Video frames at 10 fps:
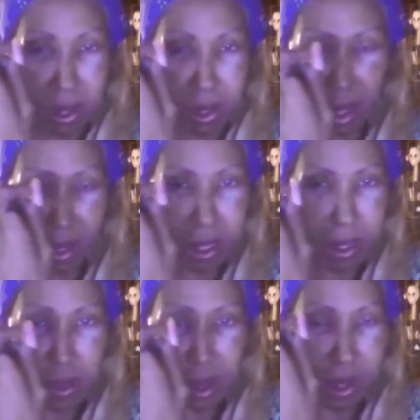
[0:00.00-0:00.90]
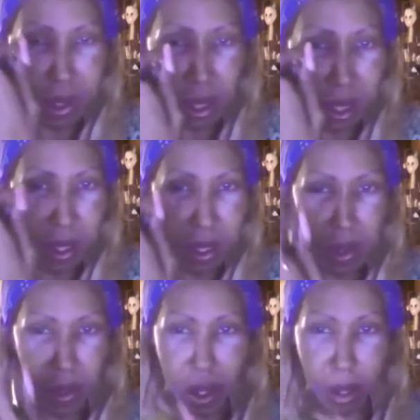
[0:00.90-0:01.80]
I think you can see it
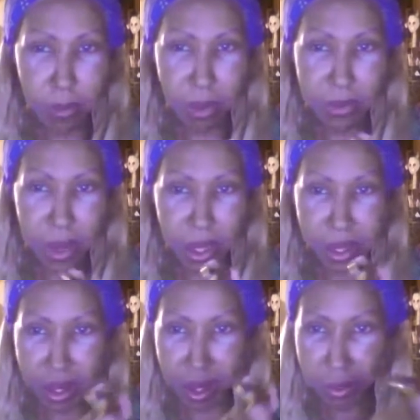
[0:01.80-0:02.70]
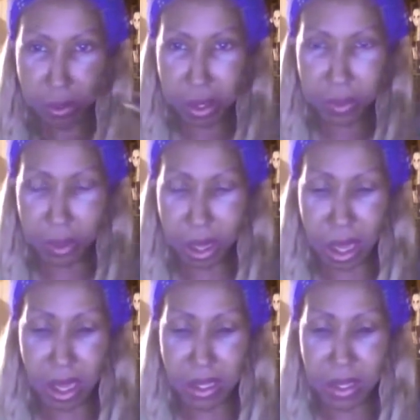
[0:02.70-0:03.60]
on my face and underneath my
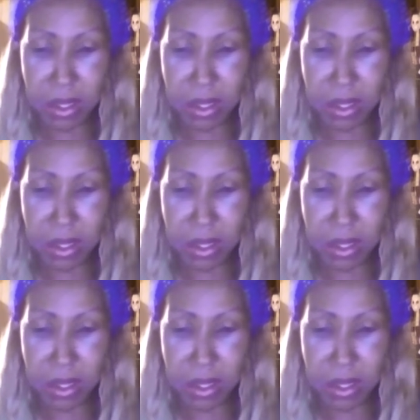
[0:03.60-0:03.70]
eyes.